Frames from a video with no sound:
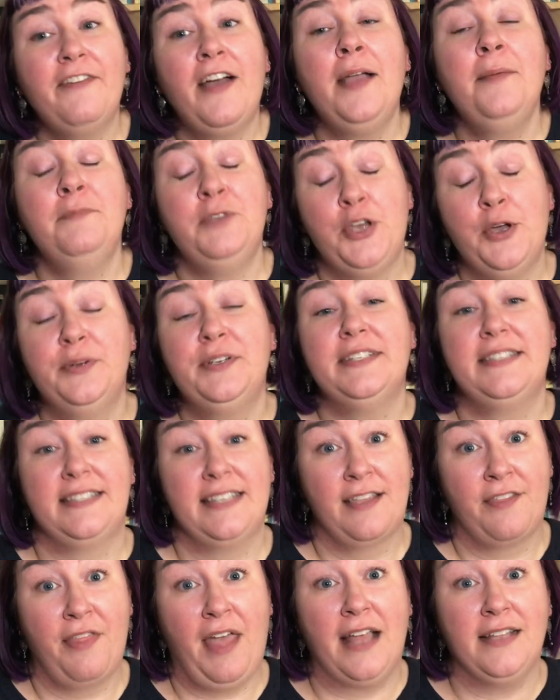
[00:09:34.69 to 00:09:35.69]
I'm
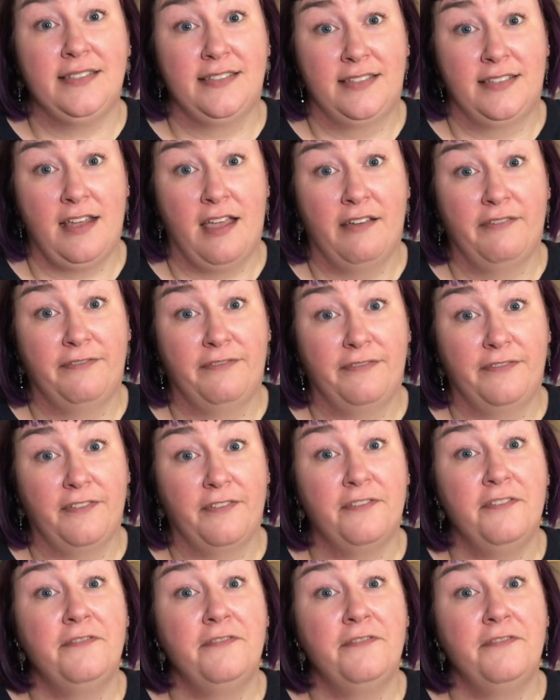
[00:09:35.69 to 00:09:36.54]
noticing that stuff,